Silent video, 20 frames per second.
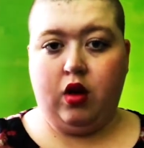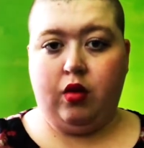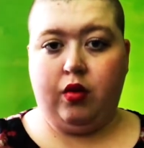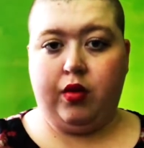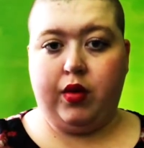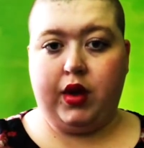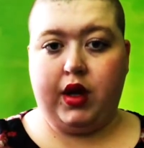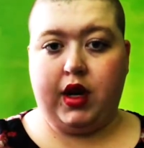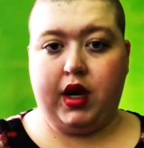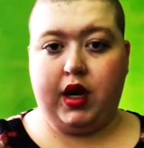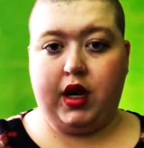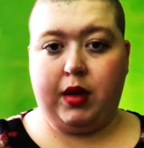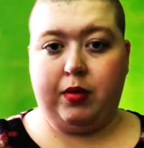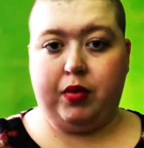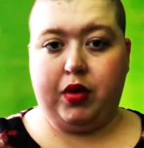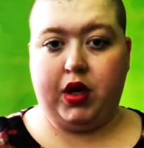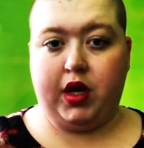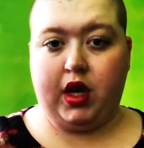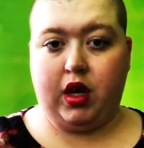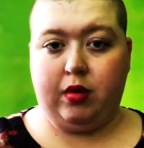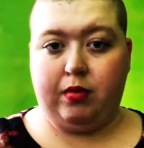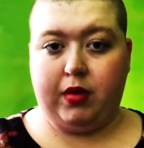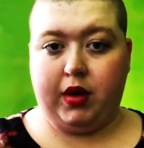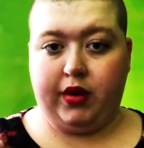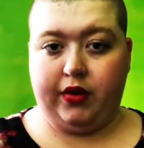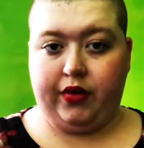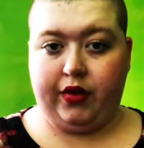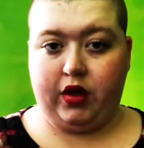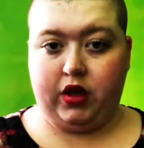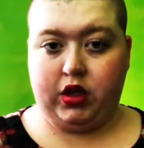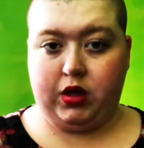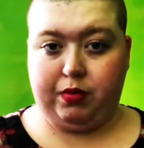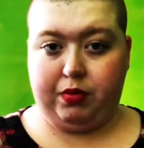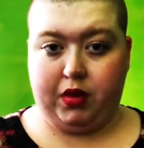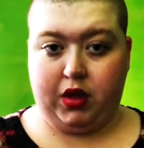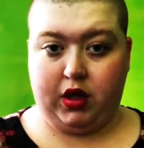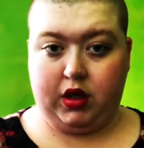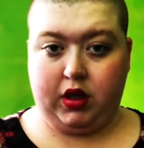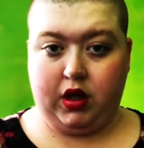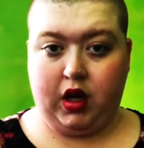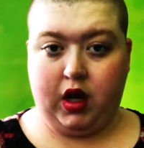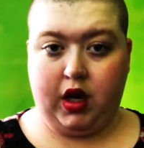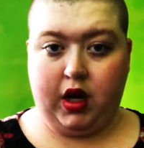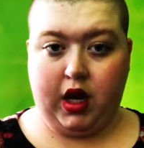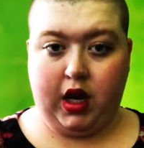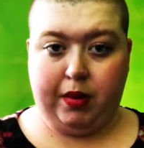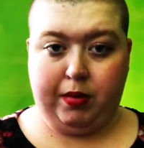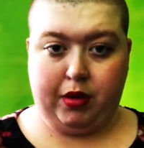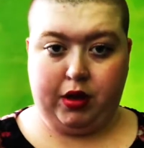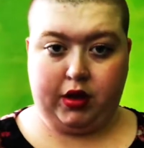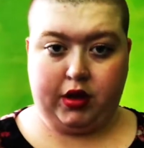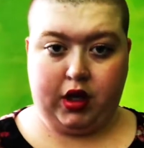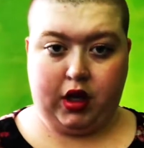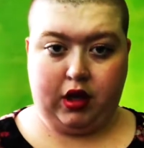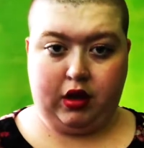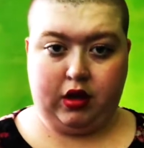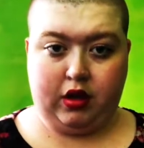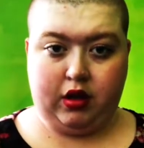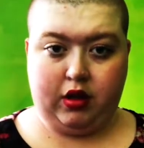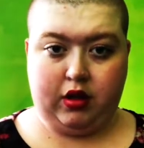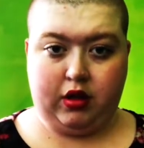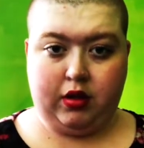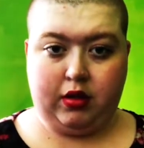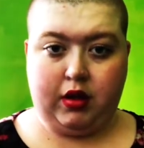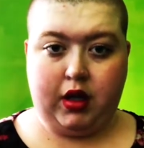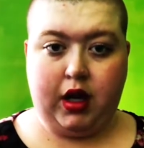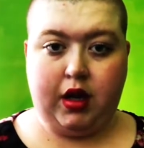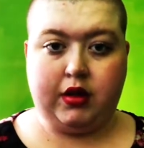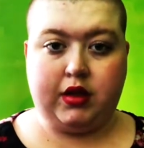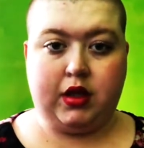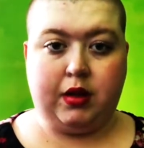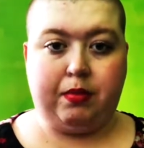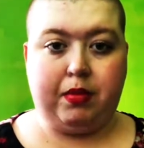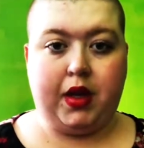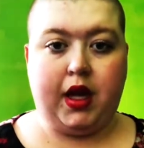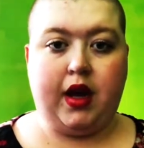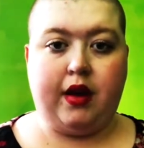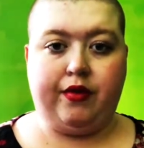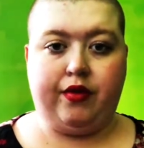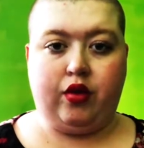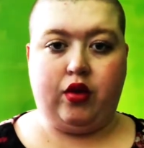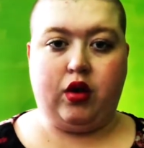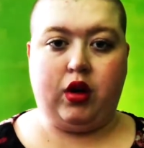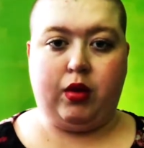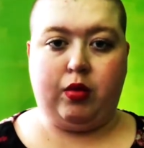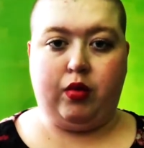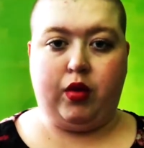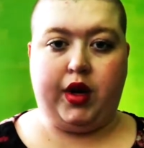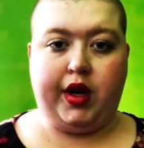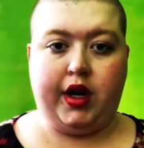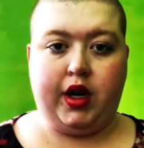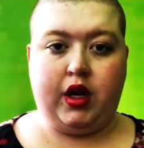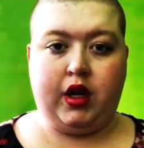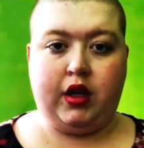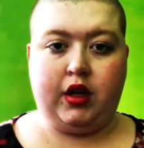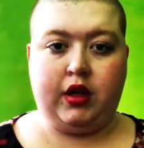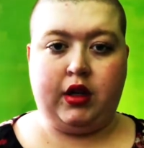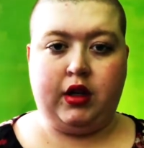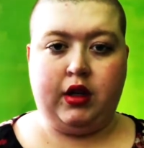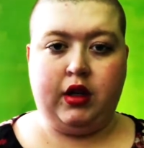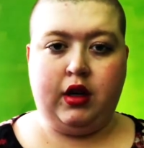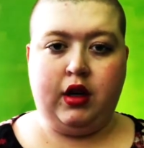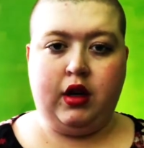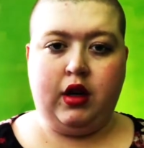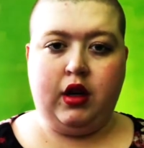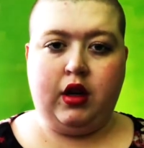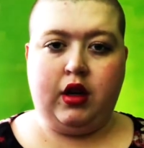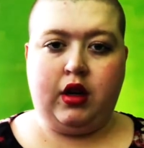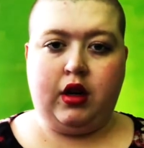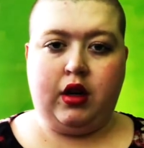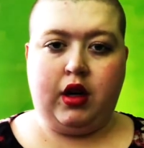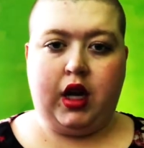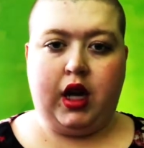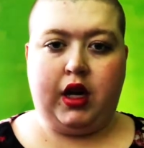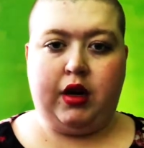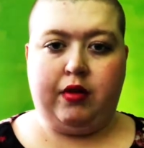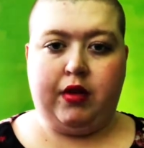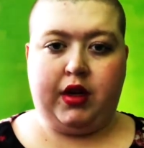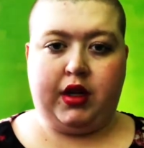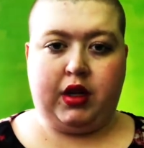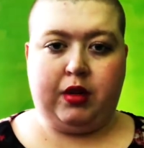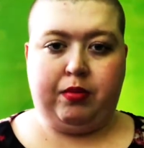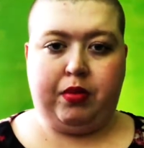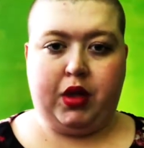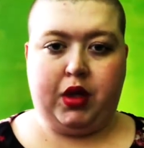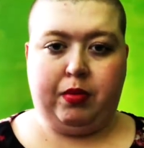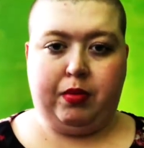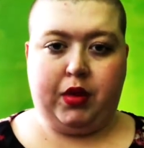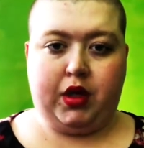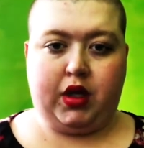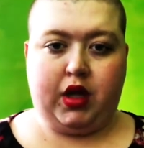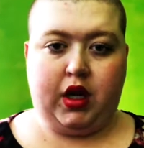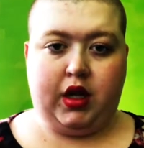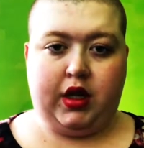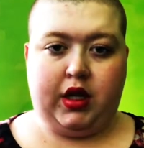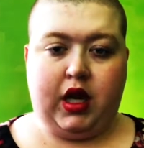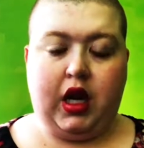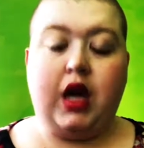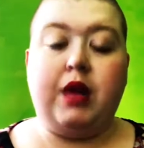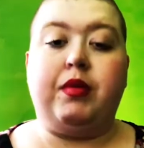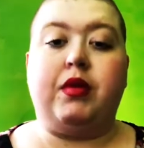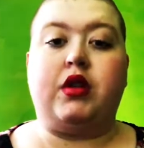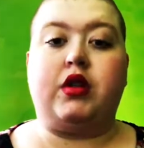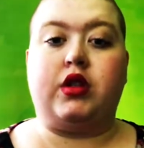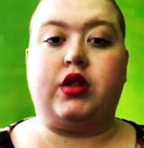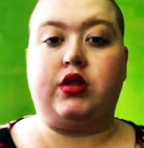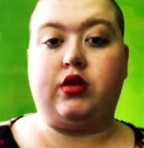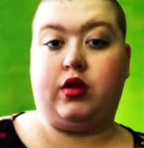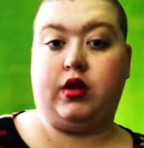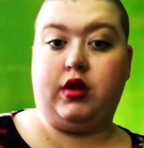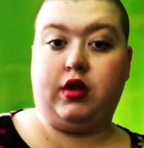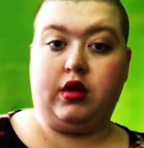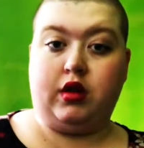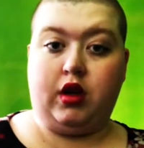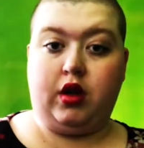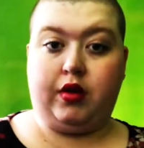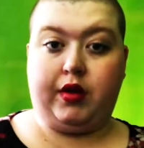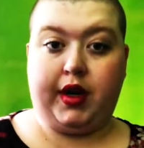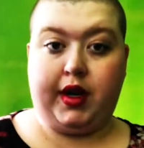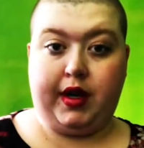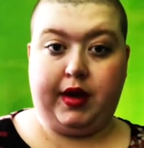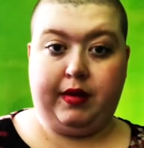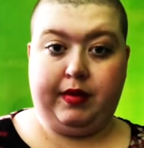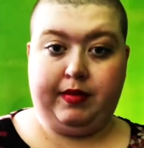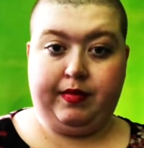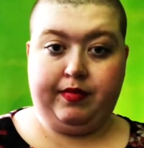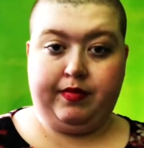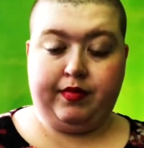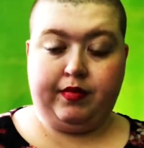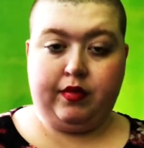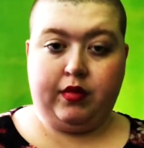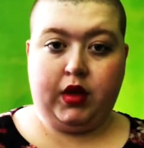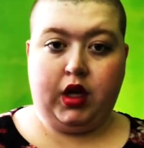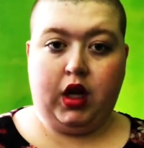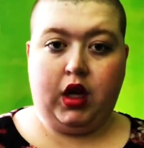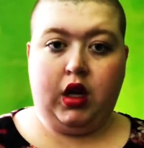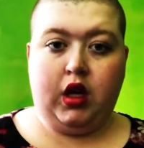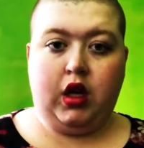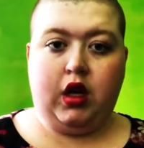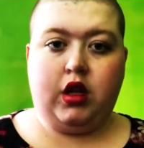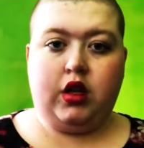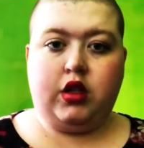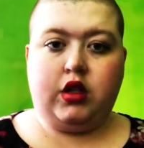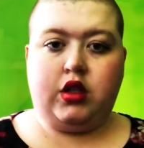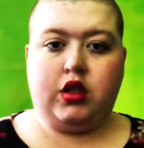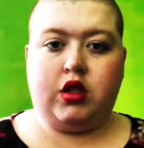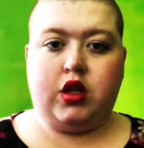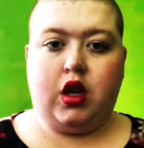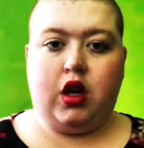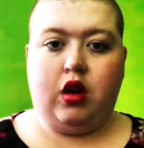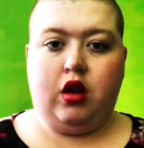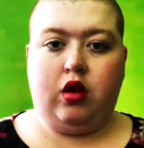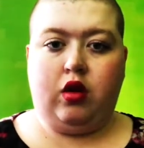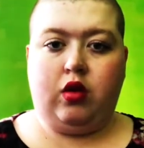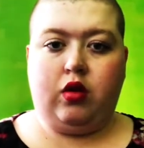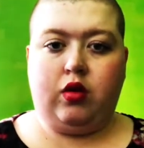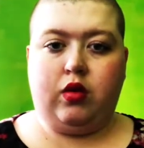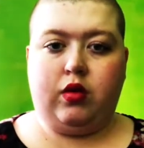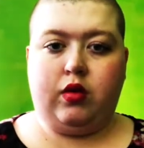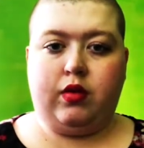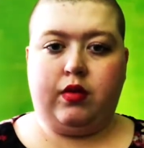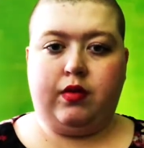when I put out my first book on iBooks Author. It's a platform where anyone can put a book on the iBook store. Okay, so